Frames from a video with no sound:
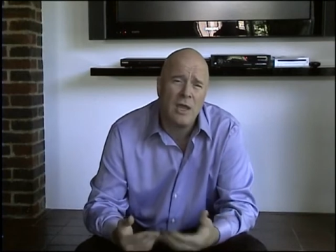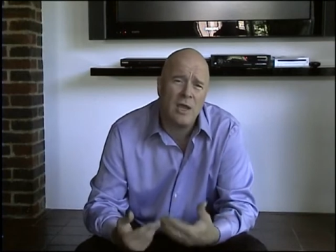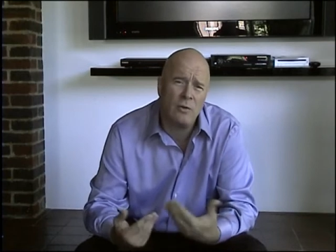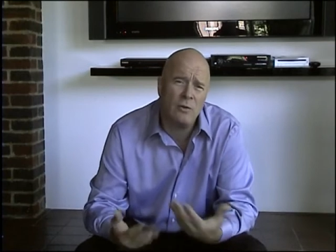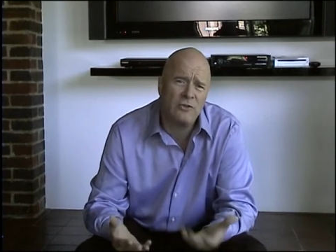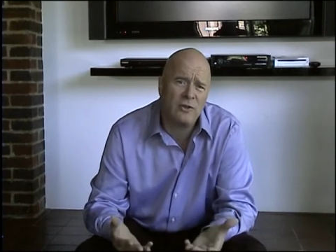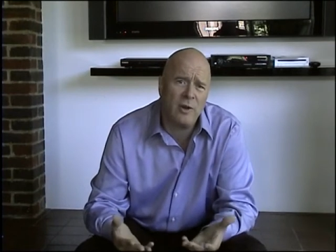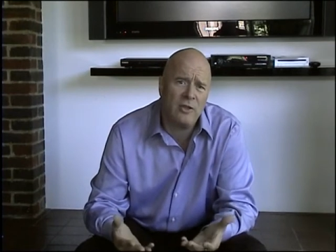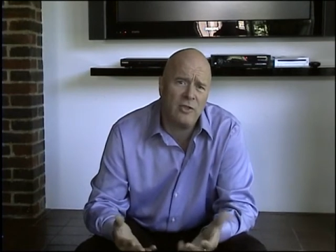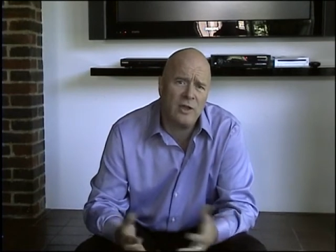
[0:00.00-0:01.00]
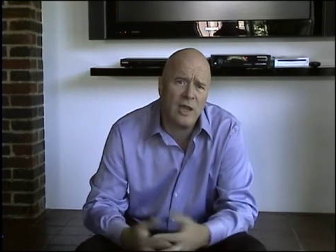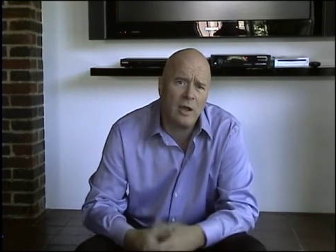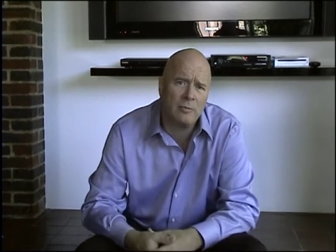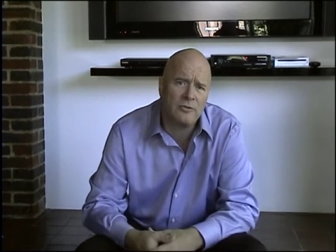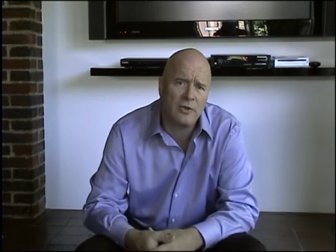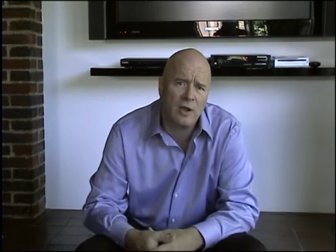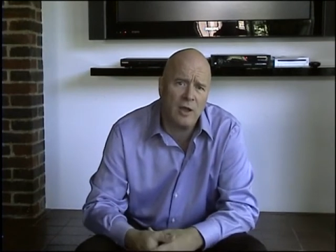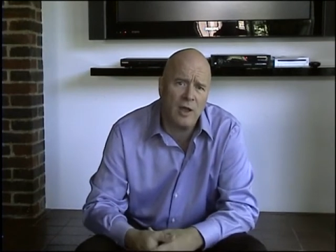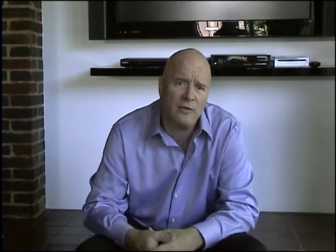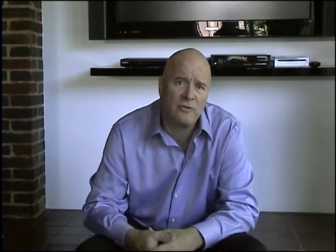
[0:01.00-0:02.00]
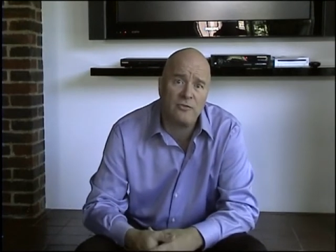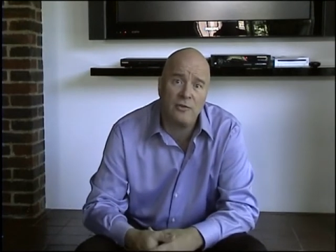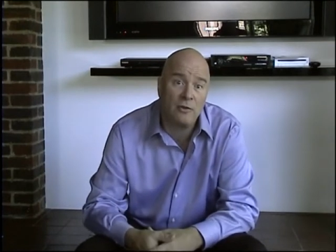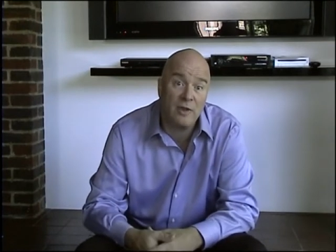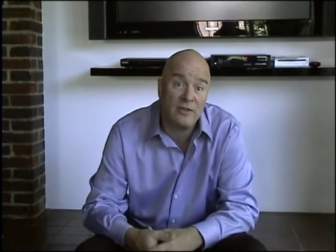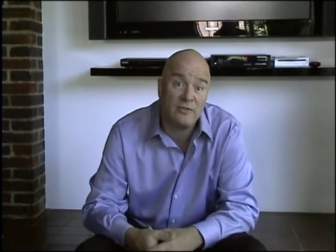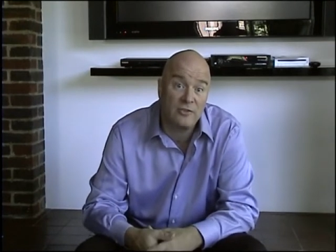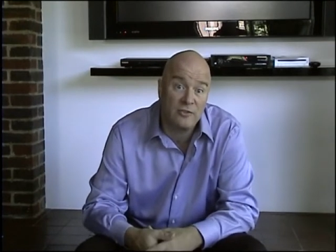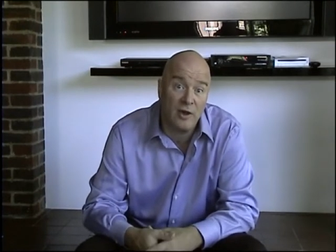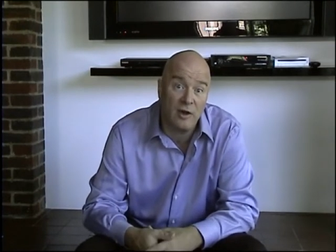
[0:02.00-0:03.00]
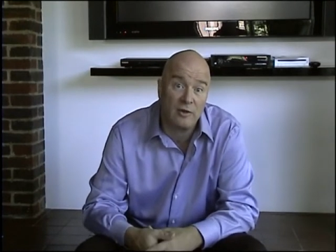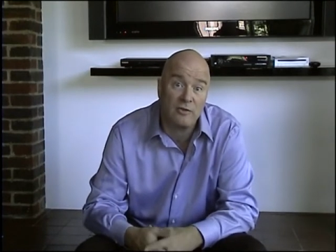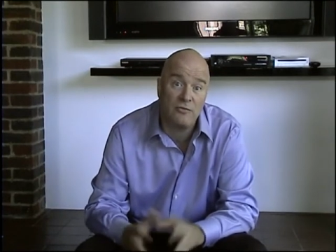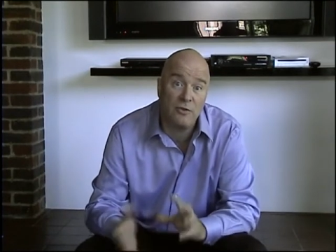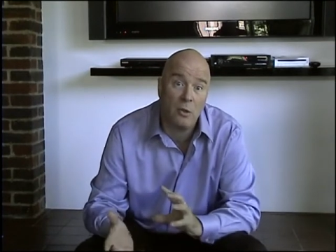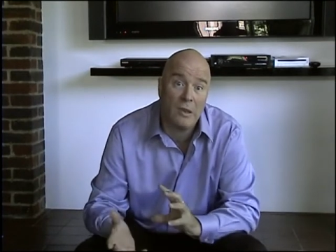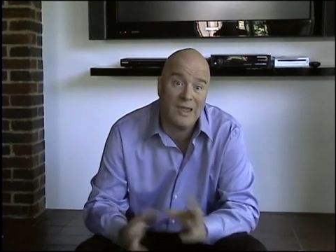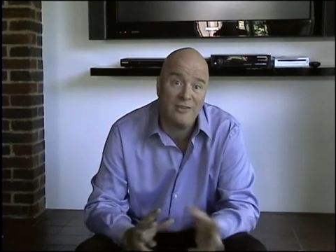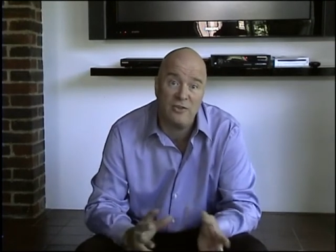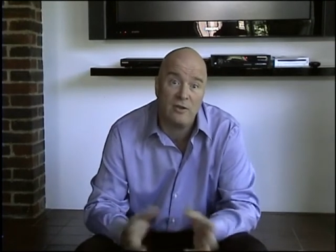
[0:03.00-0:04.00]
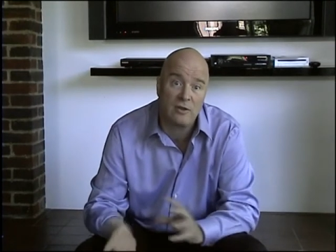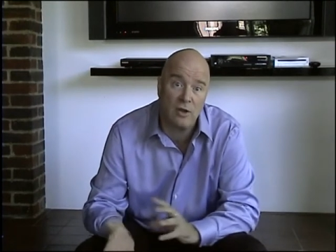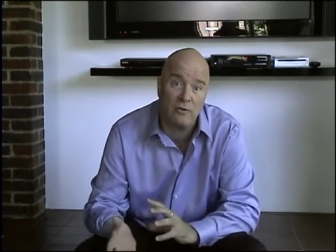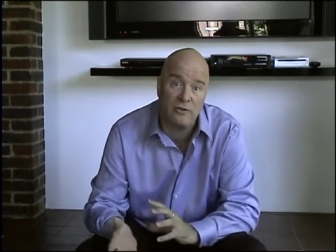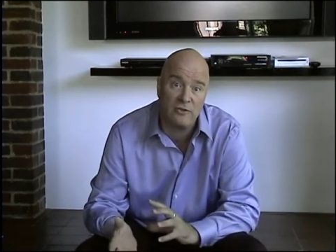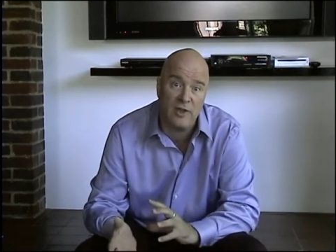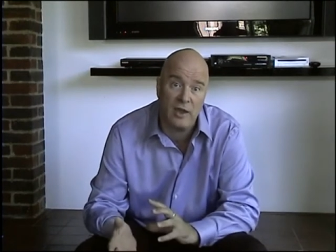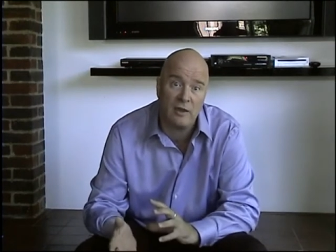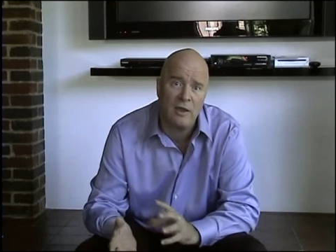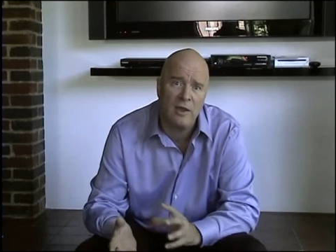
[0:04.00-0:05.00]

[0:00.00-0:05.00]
It also, I think, helps the client to feel less stuck, to feel less in a cul-de-sac,